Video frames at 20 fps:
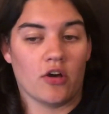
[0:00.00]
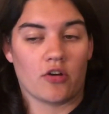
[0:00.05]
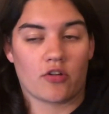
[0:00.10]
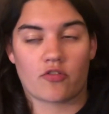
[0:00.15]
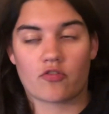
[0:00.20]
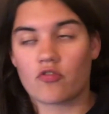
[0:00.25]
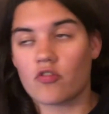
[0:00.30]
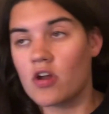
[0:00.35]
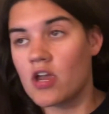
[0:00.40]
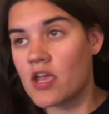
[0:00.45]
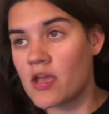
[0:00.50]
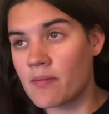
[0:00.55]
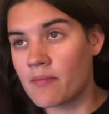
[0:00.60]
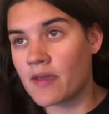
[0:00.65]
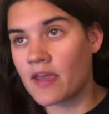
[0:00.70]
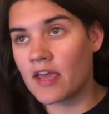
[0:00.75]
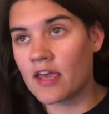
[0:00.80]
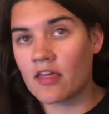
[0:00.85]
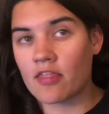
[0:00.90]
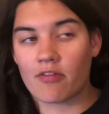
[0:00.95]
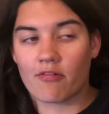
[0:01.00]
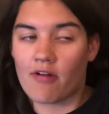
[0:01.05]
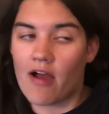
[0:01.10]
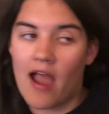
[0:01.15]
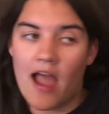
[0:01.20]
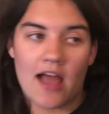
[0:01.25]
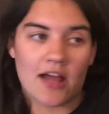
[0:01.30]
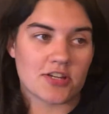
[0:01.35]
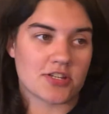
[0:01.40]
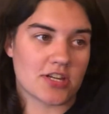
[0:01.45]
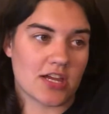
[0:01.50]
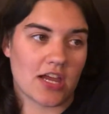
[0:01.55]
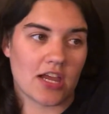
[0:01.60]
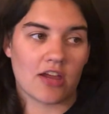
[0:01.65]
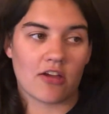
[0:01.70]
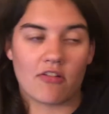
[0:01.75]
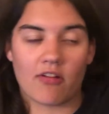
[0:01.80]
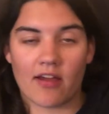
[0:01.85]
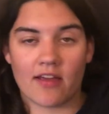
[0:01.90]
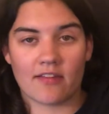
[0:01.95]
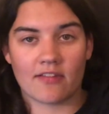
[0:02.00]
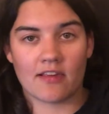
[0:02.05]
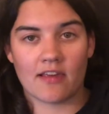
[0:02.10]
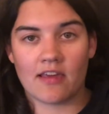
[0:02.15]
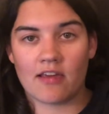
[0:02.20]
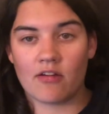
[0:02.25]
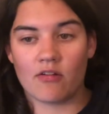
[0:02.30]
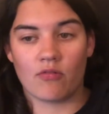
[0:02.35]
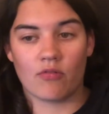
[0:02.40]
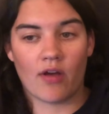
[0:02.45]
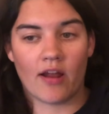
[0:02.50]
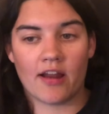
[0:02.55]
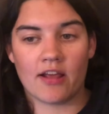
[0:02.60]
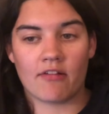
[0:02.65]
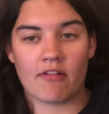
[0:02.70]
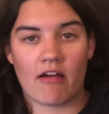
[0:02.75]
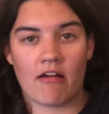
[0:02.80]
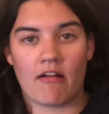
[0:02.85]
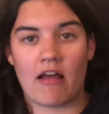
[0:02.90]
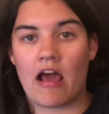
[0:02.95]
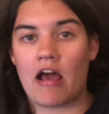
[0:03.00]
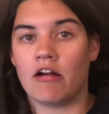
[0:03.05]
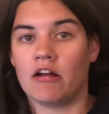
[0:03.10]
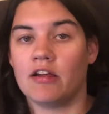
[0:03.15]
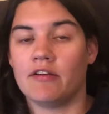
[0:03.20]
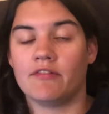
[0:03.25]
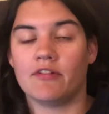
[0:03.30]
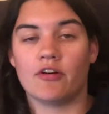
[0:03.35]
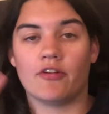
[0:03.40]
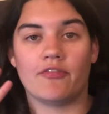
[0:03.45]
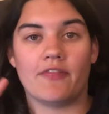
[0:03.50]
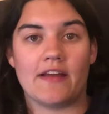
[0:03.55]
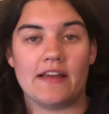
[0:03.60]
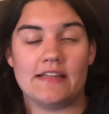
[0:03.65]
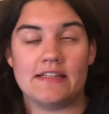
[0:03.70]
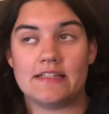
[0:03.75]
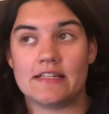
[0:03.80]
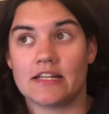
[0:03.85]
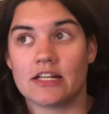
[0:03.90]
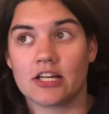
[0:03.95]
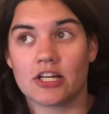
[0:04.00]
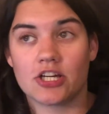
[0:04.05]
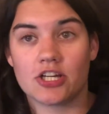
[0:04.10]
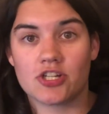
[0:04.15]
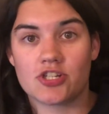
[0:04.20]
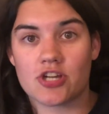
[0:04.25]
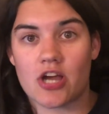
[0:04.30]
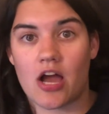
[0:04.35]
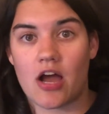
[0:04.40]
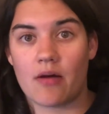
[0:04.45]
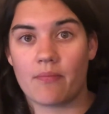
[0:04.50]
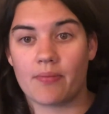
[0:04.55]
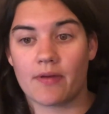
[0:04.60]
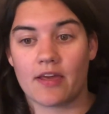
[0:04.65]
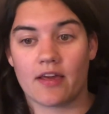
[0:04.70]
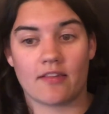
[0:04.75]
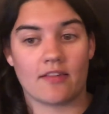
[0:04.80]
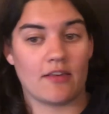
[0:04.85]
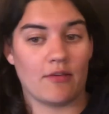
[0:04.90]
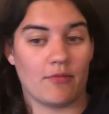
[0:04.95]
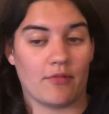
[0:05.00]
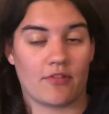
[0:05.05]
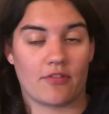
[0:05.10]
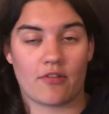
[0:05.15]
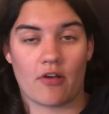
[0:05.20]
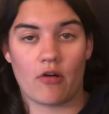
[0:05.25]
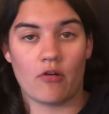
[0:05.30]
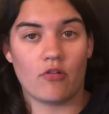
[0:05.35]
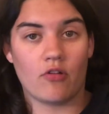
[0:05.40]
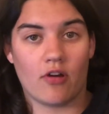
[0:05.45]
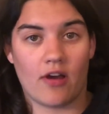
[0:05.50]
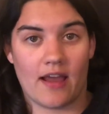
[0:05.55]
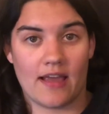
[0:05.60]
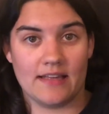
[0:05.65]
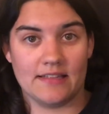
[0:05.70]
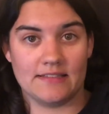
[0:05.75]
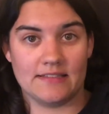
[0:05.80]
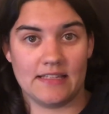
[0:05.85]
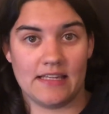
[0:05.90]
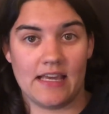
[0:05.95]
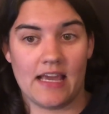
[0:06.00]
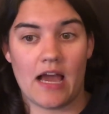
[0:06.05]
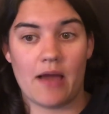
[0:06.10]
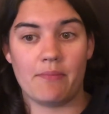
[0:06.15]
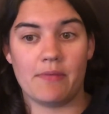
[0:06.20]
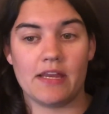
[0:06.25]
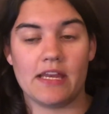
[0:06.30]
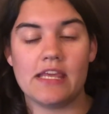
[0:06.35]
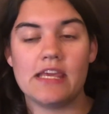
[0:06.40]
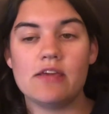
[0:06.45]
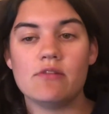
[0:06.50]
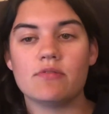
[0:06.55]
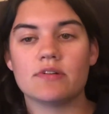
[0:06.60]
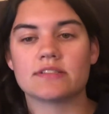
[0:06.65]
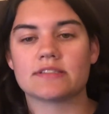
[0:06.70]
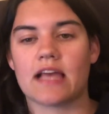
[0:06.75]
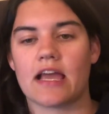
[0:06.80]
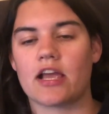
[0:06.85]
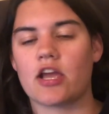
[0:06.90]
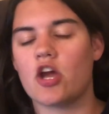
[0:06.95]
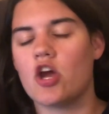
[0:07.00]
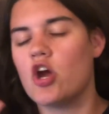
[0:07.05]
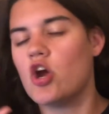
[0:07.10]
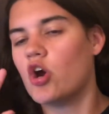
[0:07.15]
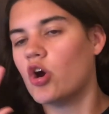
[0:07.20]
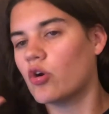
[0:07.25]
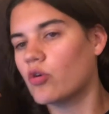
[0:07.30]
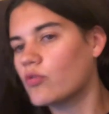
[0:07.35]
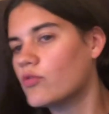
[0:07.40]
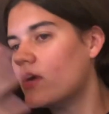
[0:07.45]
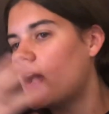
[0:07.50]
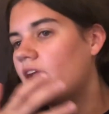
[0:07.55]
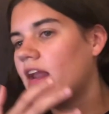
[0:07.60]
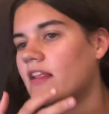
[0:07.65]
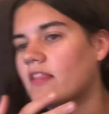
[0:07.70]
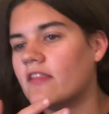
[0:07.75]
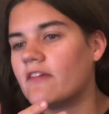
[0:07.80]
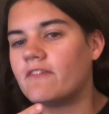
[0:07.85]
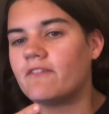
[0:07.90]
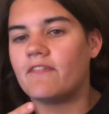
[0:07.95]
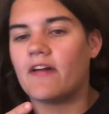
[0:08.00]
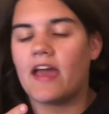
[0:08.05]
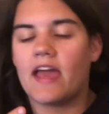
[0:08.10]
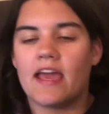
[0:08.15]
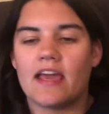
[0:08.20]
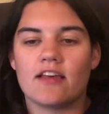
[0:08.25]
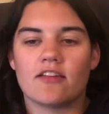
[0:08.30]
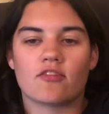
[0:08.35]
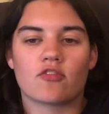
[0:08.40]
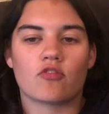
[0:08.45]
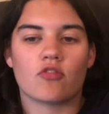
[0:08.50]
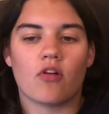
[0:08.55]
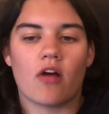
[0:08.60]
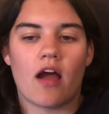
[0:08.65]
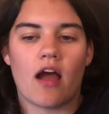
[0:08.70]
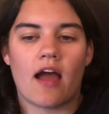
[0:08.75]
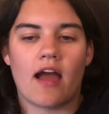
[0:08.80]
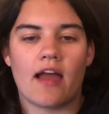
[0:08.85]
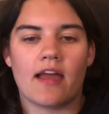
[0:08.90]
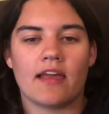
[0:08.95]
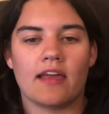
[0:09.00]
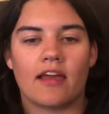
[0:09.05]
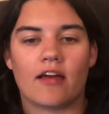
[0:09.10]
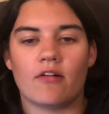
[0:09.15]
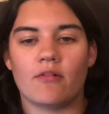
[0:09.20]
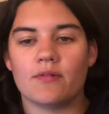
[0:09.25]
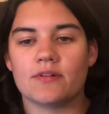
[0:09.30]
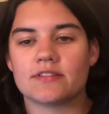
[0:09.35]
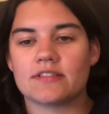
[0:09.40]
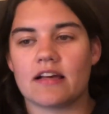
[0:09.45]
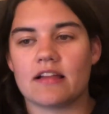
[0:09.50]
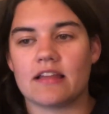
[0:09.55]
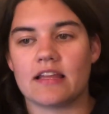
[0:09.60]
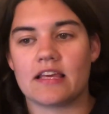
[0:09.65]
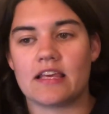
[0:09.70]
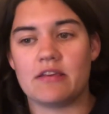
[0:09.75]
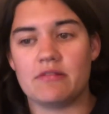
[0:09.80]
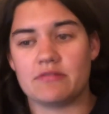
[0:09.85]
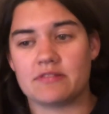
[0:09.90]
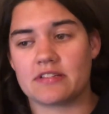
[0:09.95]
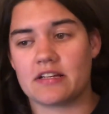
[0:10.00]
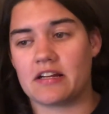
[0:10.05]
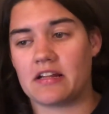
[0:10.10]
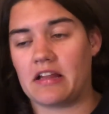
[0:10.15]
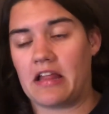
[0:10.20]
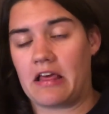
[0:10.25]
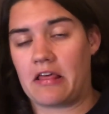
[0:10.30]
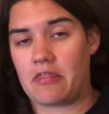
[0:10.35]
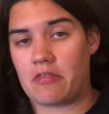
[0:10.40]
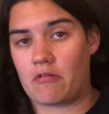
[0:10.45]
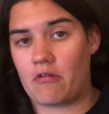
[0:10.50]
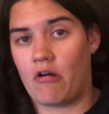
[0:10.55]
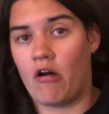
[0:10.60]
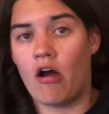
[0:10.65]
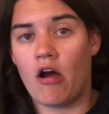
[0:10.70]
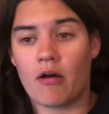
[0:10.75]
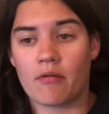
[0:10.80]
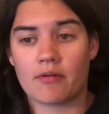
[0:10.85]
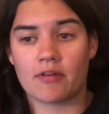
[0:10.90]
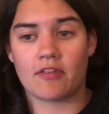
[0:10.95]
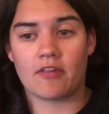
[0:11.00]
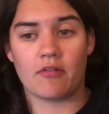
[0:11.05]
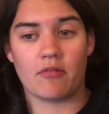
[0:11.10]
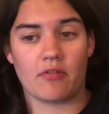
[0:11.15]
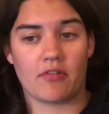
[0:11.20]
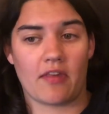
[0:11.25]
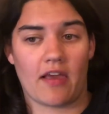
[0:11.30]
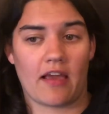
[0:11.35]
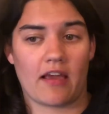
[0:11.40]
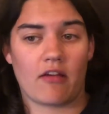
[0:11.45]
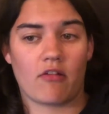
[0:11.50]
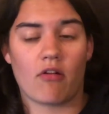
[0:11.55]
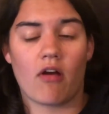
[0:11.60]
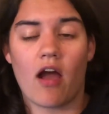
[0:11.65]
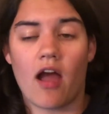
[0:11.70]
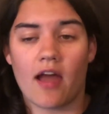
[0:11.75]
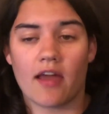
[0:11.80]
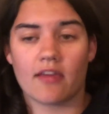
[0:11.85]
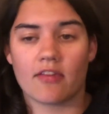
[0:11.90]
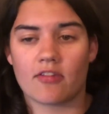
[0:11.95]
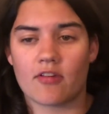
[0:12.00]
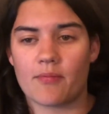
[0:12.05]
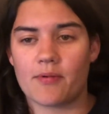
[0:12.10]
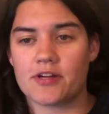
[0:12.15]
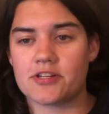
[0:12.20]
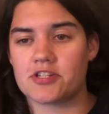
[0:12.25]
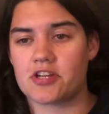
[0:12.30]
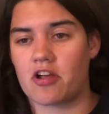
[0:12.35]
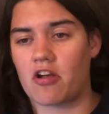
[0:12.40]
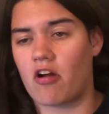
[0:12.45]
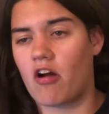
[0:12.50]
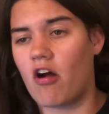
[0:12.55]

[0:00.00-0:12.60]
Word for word: screaming, thrashing, crazy, running around. I don't even know if I did a good job because he was so crazy. I mean, he was like red in the face, crying. It almost sounded like he was gonna like throw up because he was like crying so much and